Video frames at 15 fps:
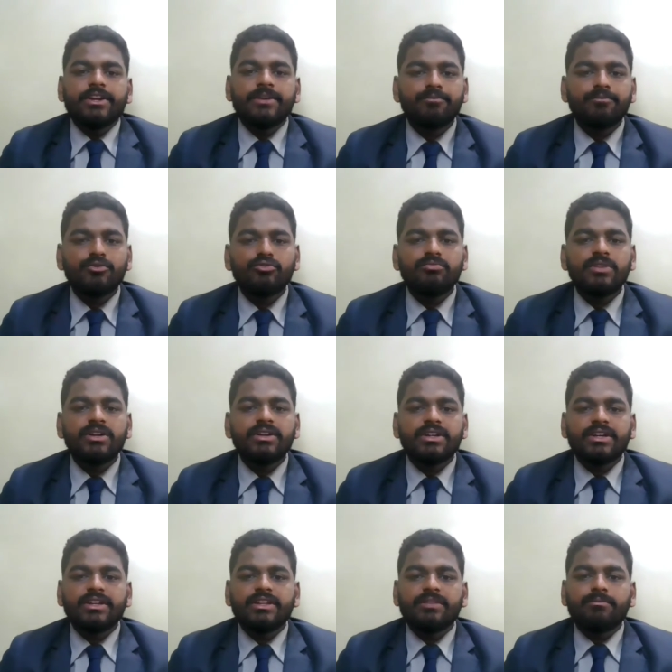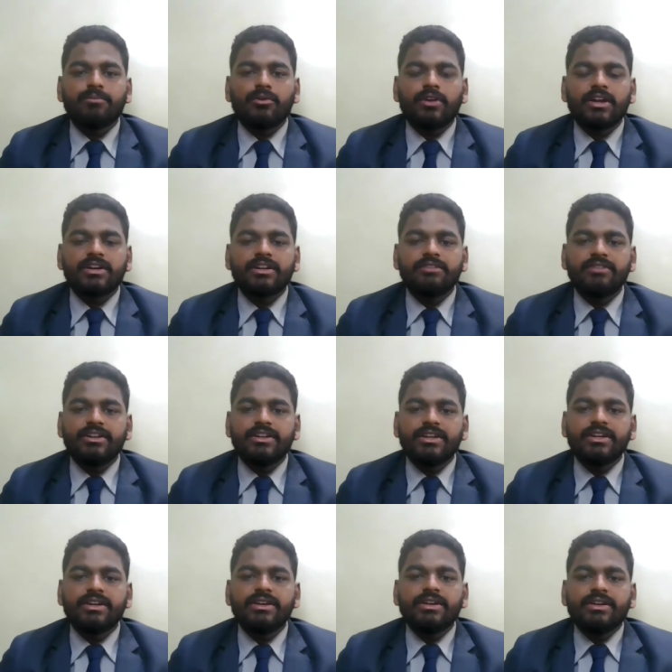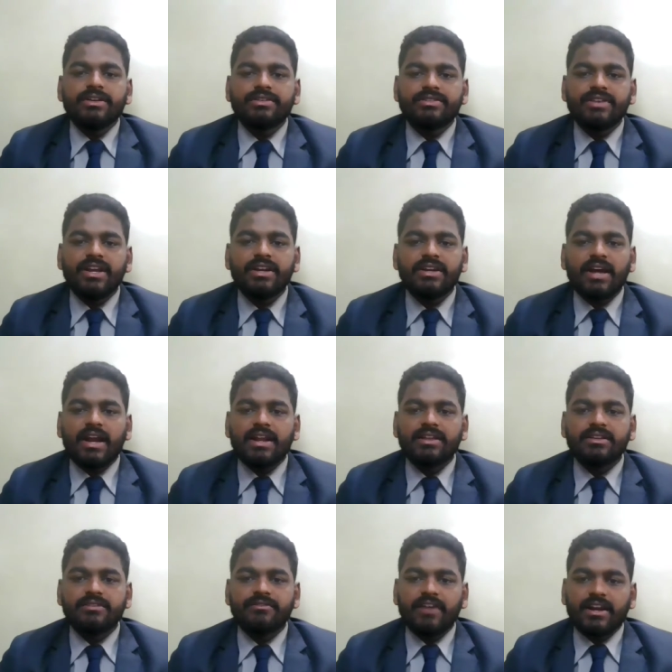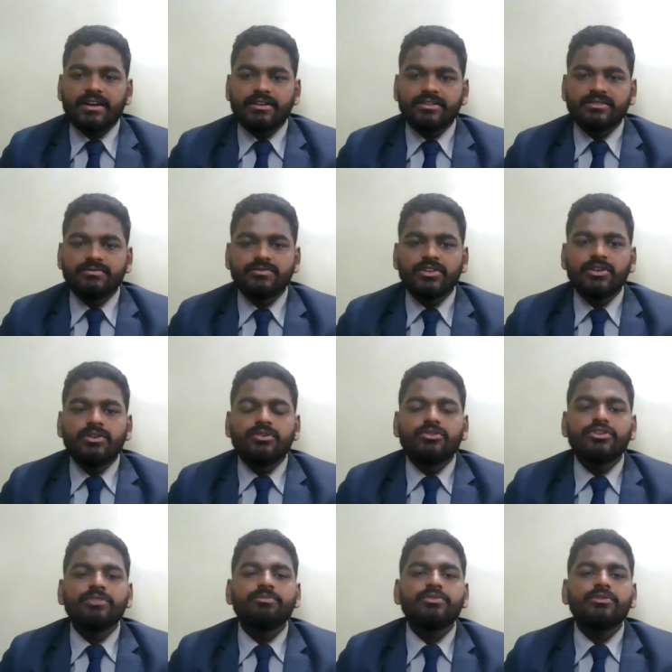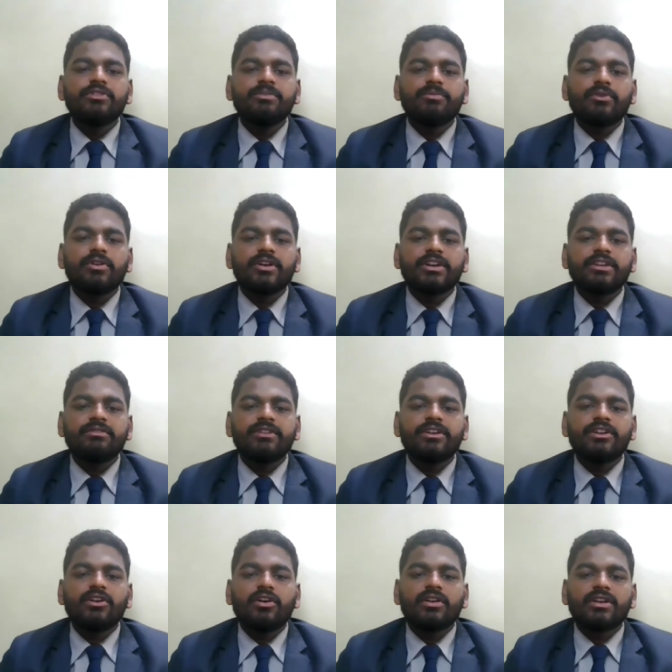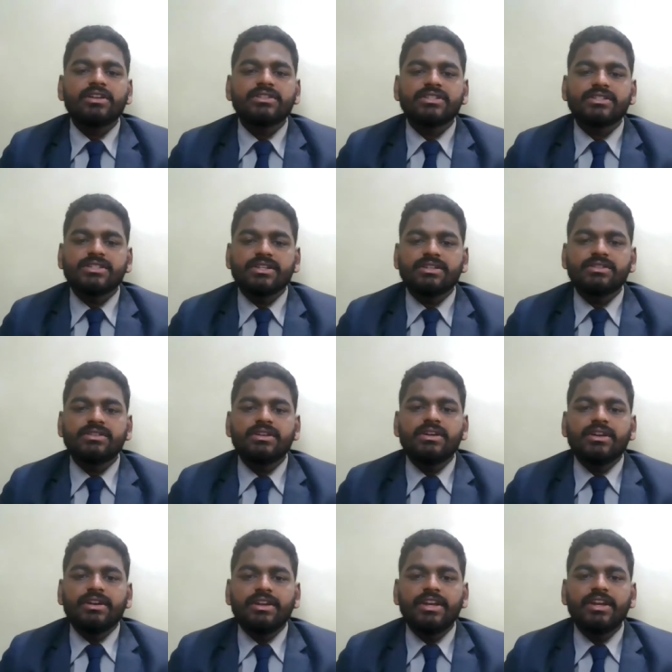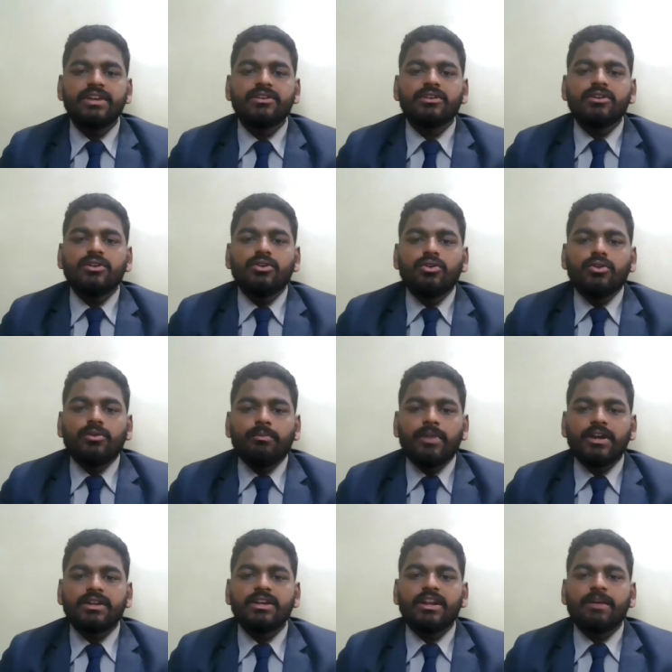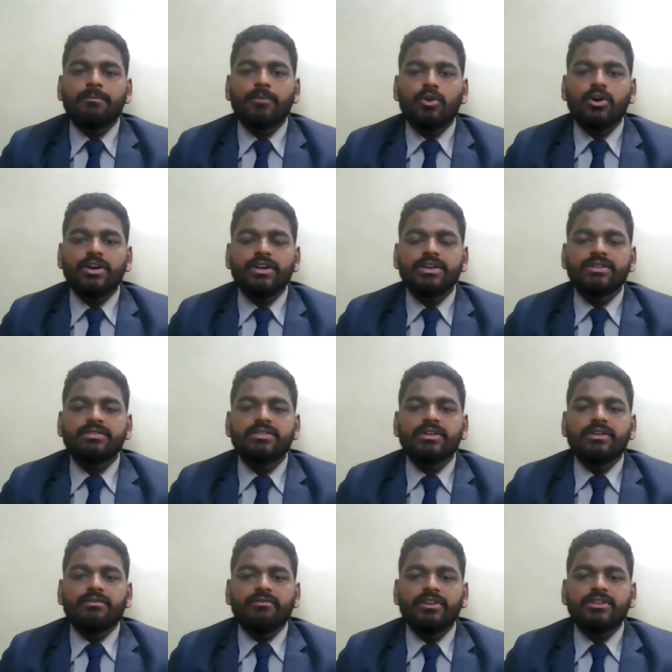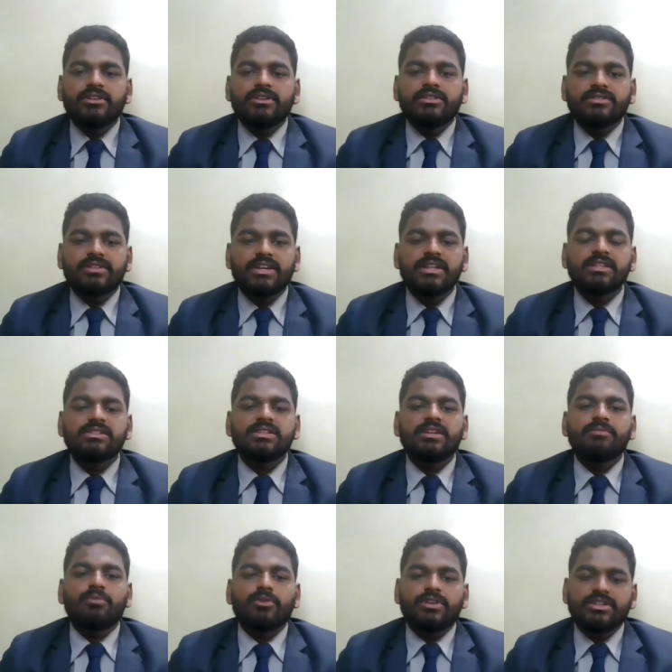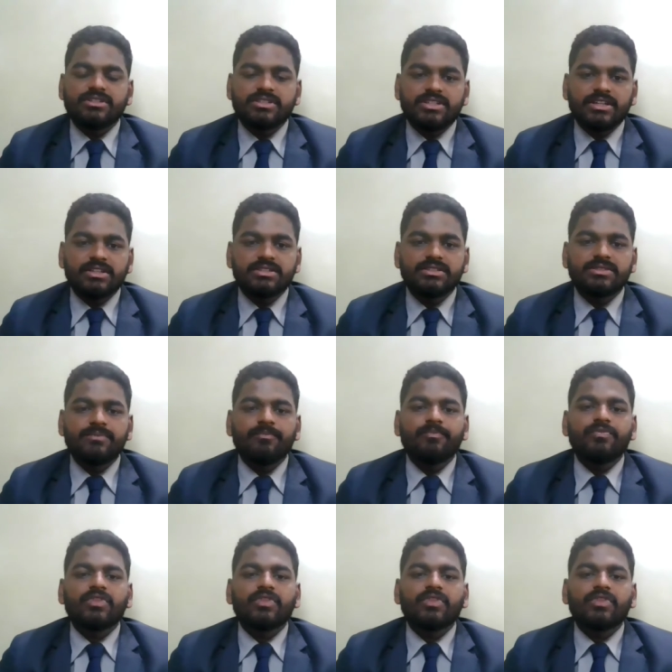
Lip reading: Improvement in the productivity is yet another factor. To improve the productivity, organizations need better employees with skills and potentials.